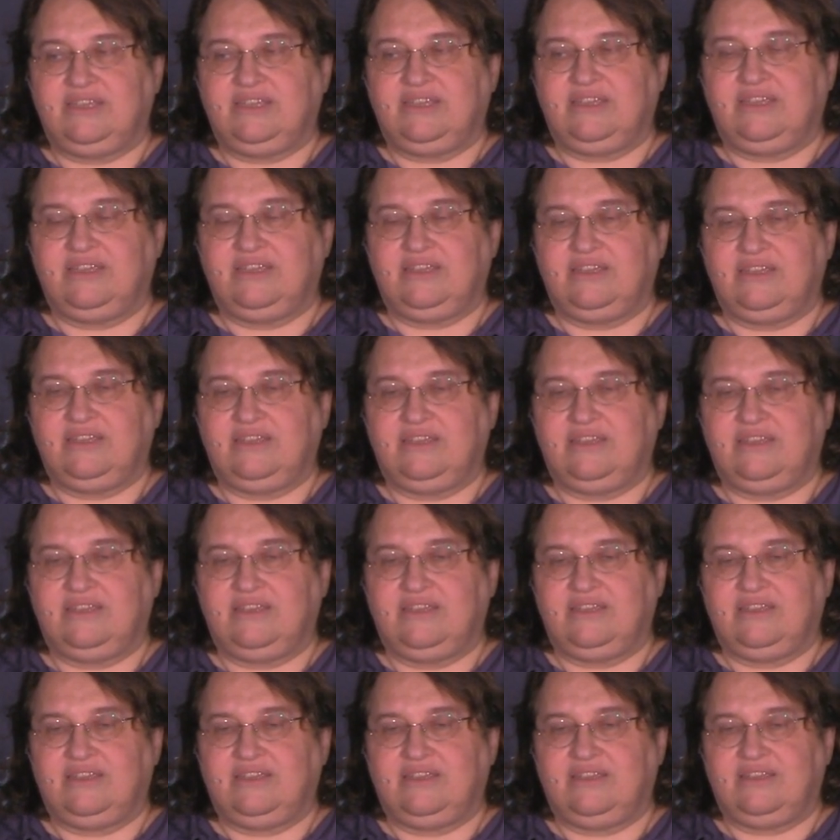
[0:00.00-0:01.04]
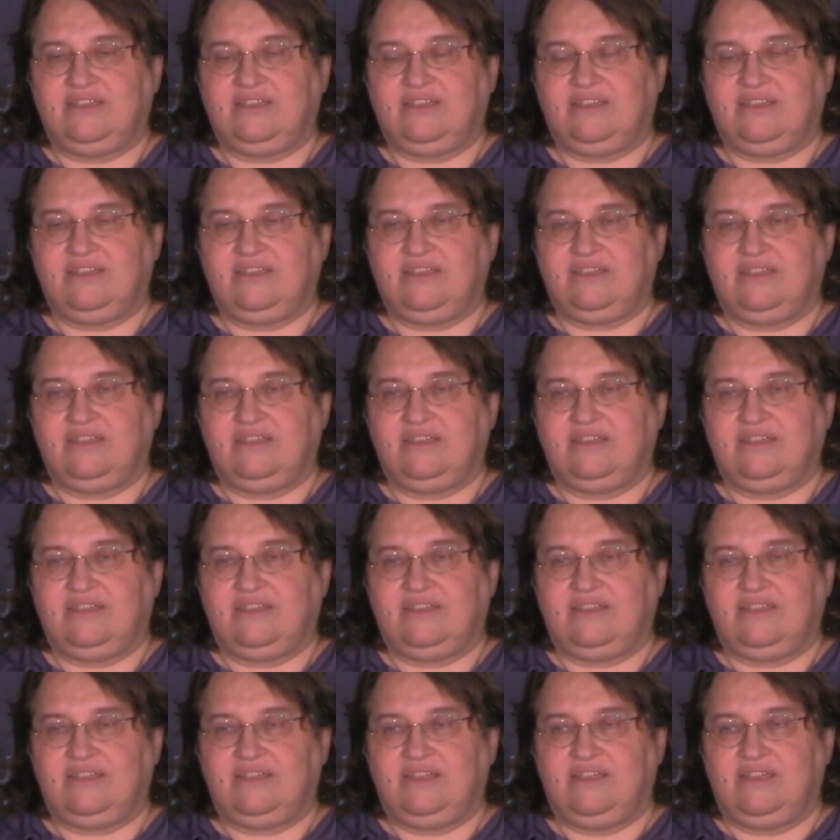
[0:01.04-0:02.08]

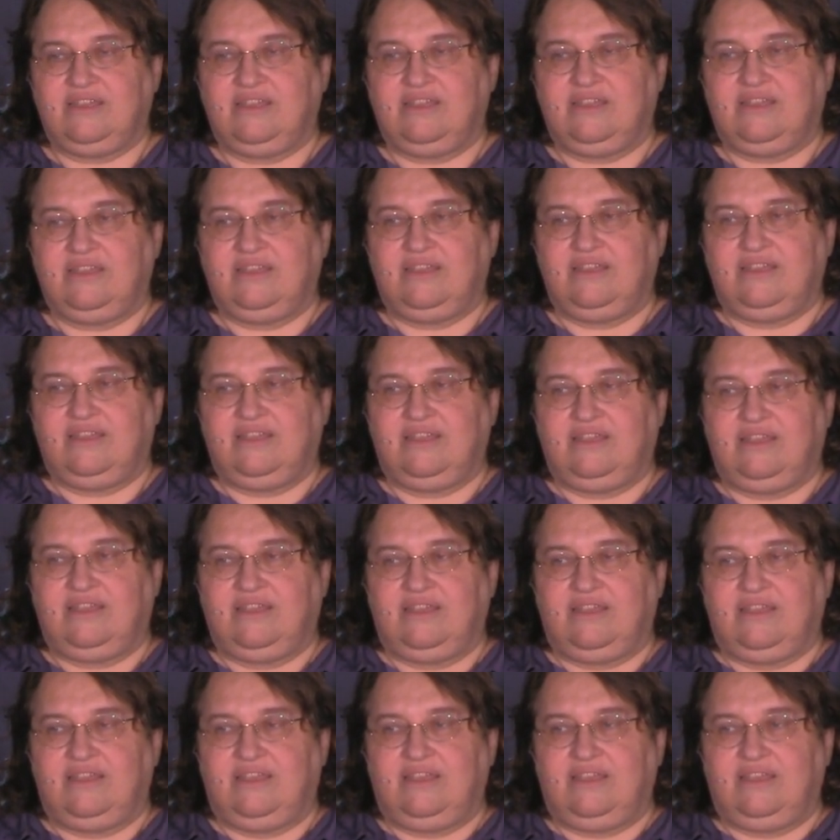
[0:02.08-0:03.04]
[no speech]